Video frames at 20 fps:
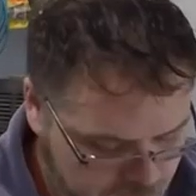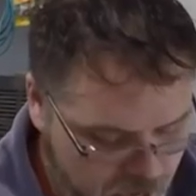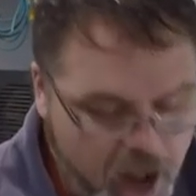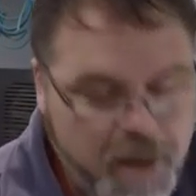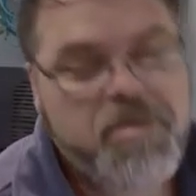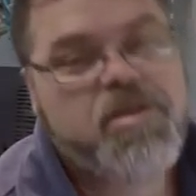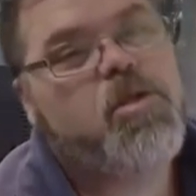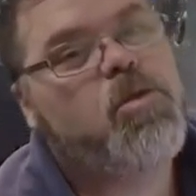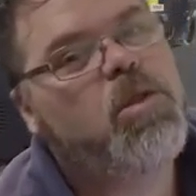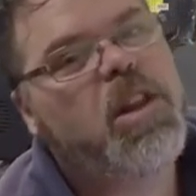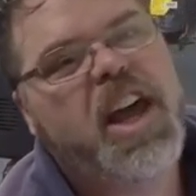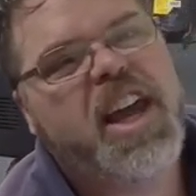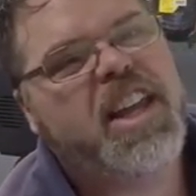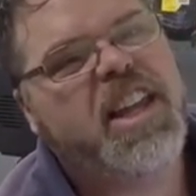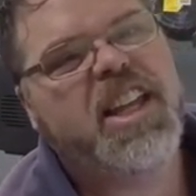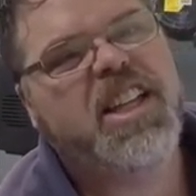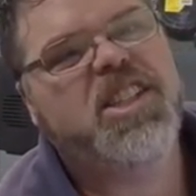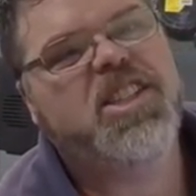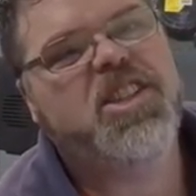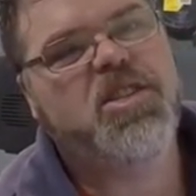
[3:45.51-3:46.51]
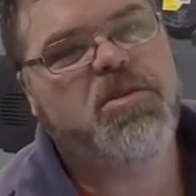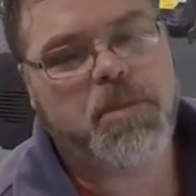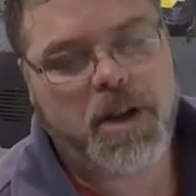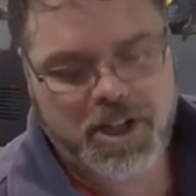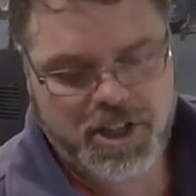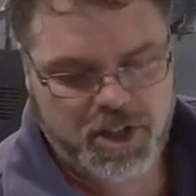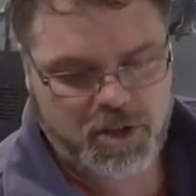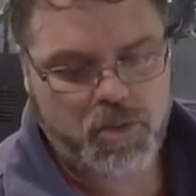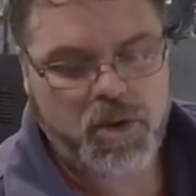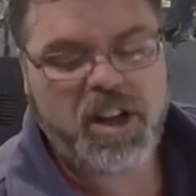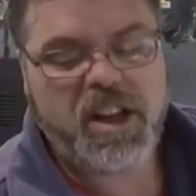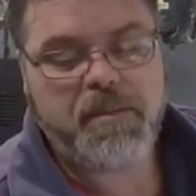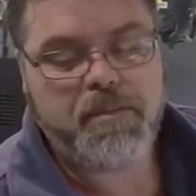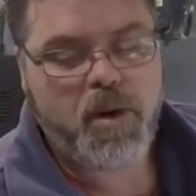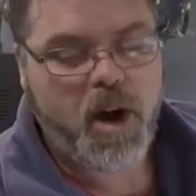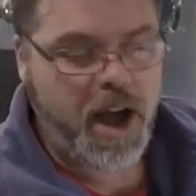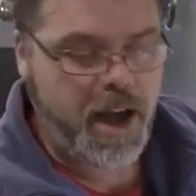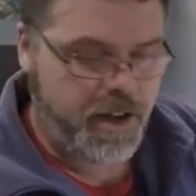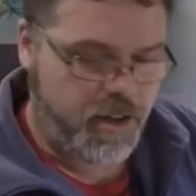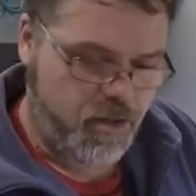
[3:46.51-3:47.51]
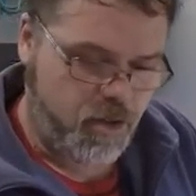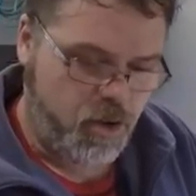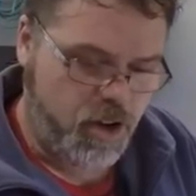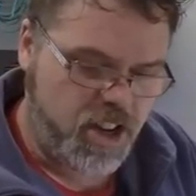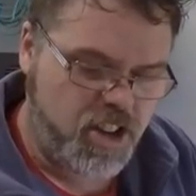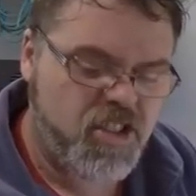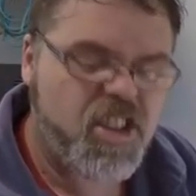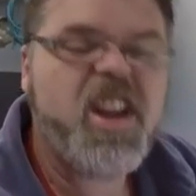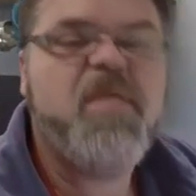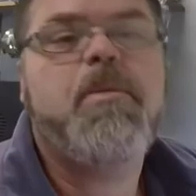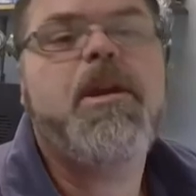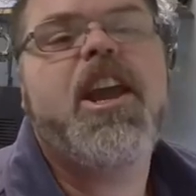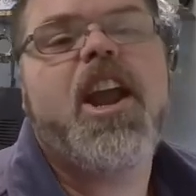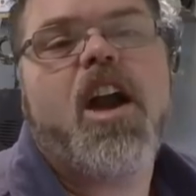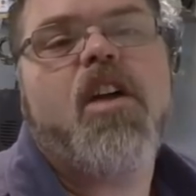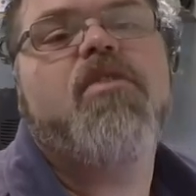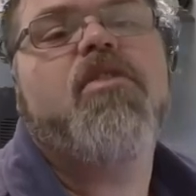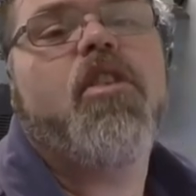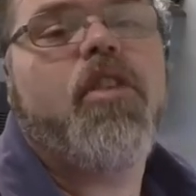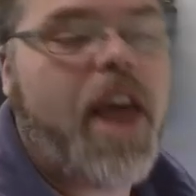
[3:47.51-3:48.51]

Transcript: Cops don't like these too much. They're really bright, so you just gotta be careful.